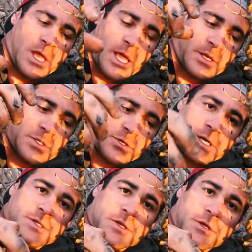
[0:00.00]
and I tried
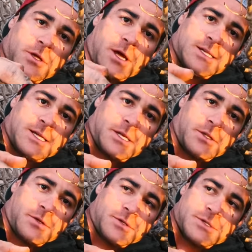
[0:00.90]
to show you guys how to
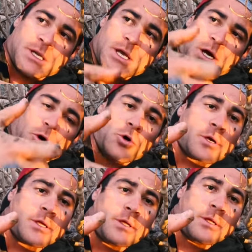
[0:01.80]
use a hook.